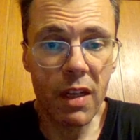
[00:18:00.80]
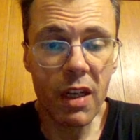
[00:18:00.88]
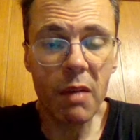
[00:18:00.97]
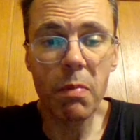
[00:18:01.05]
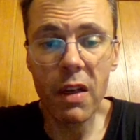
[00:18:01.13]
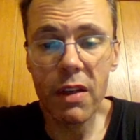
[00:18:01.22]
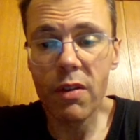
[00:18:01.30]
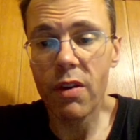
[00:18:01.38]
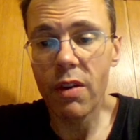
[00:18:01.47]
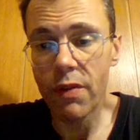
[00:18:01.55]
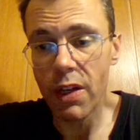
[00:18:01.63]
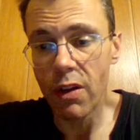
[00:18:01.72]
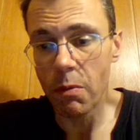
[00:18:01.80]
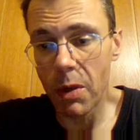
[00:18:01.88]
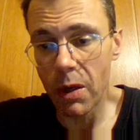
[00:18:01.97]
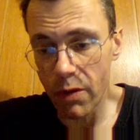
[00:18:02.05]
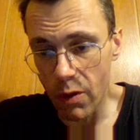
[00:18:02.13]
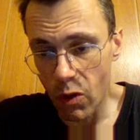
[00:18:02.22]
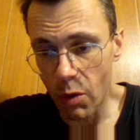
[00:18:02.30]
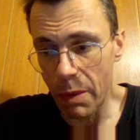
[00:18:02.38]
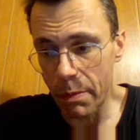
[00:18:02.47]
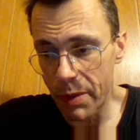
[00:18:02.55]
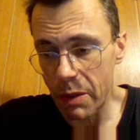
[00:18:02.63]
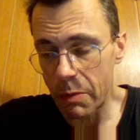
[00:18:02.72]
and I played you the video about the
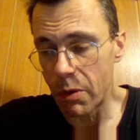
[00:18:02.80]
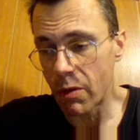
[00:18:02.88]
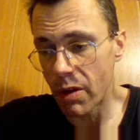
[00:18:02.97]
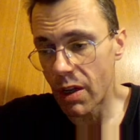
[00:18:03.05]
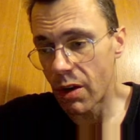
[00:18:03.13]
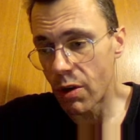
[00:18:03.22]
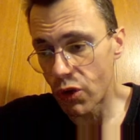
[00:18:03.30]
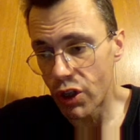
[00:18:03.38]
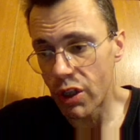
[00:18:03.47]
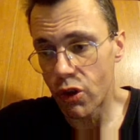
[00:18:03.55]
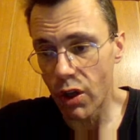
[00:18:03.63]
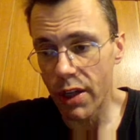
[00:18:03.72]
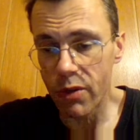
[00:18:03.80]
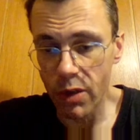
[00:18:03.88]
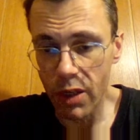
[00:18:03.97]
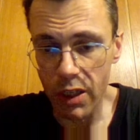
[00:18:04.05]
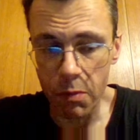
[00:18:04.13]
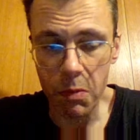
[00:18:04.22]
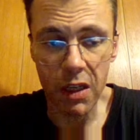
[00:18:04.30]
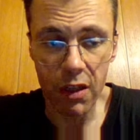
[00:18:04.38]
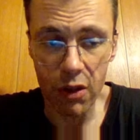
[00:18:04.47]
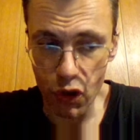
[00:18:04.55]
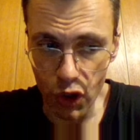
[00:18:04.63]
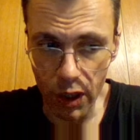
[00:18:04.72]
Roma people, how she tried to get me
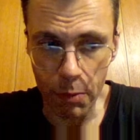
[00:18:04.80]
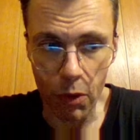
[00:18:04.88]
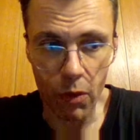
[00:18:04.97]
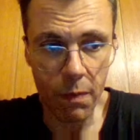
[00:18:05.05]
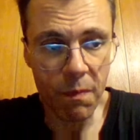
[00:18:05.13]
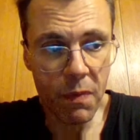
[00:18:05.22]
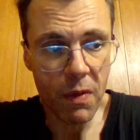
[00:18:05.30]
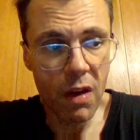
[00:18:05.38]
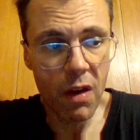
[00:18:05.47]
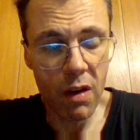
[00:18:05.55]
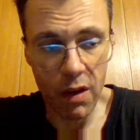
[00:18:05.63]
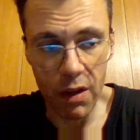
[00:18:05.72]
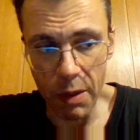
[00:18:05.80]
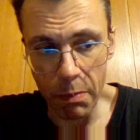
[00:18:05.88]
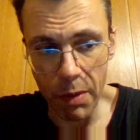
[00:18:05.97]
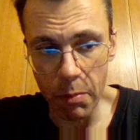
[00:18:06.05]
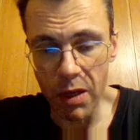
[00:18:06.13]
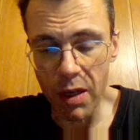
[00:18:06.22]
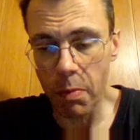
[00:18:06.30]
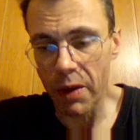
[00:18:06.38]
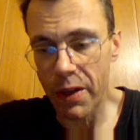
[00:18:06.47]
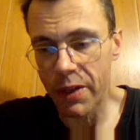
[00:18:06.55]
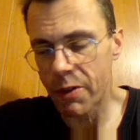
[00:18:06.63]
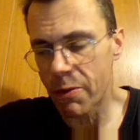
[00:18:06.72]
in trouble at the public
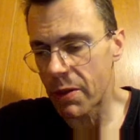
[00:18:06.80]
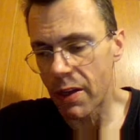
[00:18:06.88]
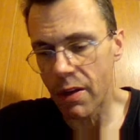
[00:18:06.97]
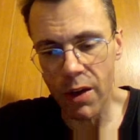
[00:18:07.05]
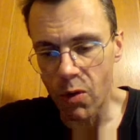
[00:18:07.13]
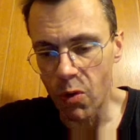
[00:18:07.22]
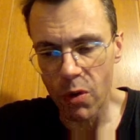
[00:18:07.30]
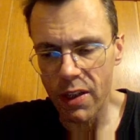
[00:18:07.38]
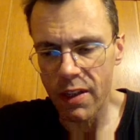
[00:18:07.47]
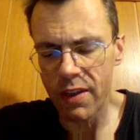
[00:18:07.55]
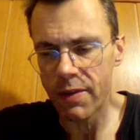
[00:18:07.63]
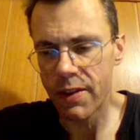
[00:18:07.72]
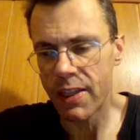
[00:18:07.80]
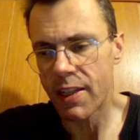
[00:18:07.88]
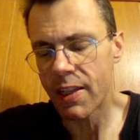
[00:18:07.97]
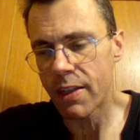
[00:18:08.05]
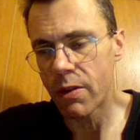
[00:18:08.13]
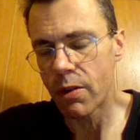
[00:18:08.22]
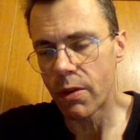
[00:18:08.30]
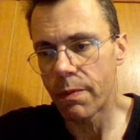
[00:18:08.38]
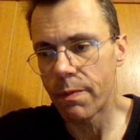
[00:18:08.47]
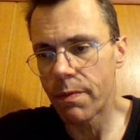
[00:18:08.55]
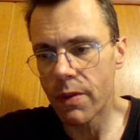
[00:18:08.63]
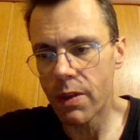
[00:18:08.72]
place where they recorded everything too
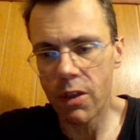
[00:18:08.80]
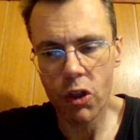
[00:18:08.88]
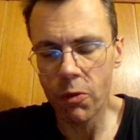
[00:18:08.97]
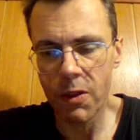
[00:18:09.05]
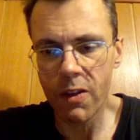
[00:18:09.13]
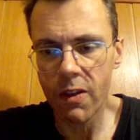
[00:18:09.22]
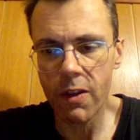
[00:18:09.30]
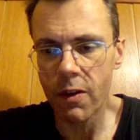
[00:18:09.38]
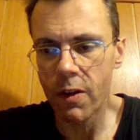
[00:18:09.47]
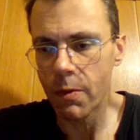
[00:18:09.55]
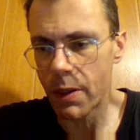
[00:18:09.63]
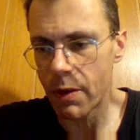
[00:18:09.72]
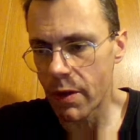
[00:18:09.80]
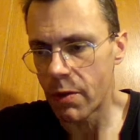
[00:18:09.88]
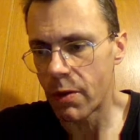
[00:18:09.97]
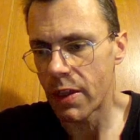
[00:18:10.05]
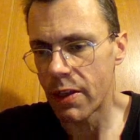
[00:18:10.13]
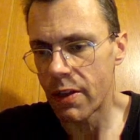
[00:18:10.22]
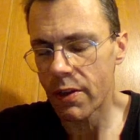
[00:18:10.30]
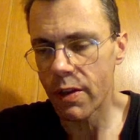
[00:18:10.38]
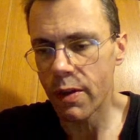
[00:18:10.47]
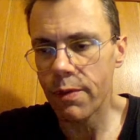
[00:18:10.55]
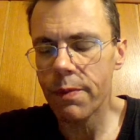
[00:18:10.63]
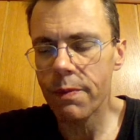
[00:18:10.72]
she was not the only one recording this
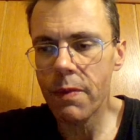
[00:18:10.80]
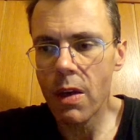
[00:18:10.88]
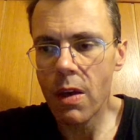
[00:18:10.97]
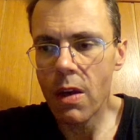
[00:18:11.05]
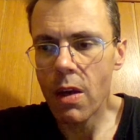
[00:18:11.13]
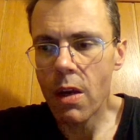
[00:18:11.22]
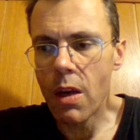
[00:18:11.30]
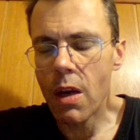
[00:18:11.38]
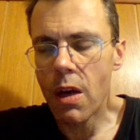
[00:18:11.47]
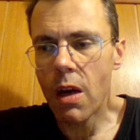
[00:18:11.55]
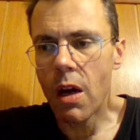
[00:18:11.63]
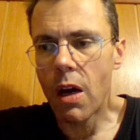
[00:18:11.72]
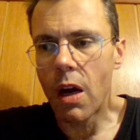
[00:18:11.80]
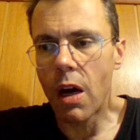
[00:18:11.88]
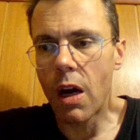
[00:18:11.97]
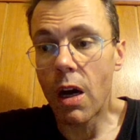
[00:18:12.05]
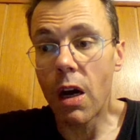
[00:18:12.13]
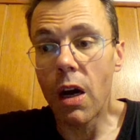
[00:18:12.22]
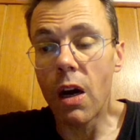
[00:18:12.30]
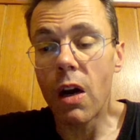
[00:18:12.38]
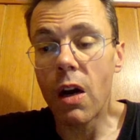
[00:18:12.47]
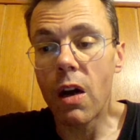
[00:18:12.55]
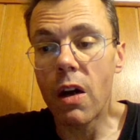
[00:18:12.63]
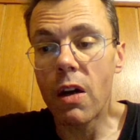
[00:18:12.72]
stuff. Uh,
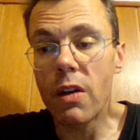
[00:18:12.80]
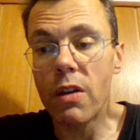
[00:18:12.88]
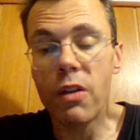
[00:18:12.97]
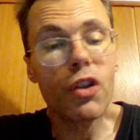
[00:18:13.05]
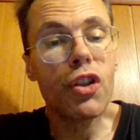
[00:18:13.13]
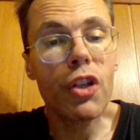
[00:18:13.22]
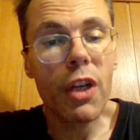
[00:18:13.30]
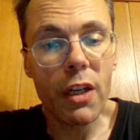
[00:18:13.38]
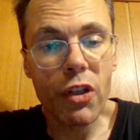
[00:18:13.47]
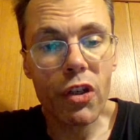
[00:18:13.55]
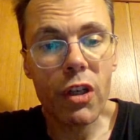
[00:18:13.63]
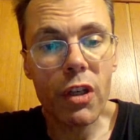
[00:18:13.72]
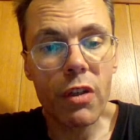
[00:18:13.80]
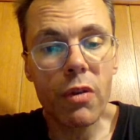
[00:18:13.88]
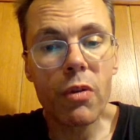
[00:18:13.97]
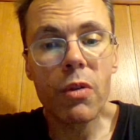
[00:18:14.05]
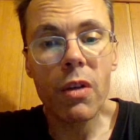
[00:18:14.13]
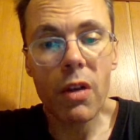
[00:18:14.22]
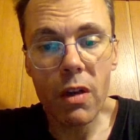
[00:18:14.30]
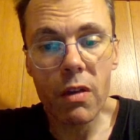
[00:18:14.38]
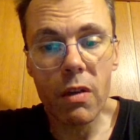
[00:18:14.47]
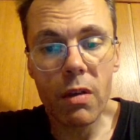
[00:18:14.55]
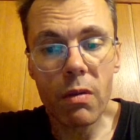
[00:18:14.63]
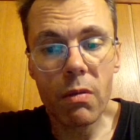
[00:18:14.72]
gestured, you could heard.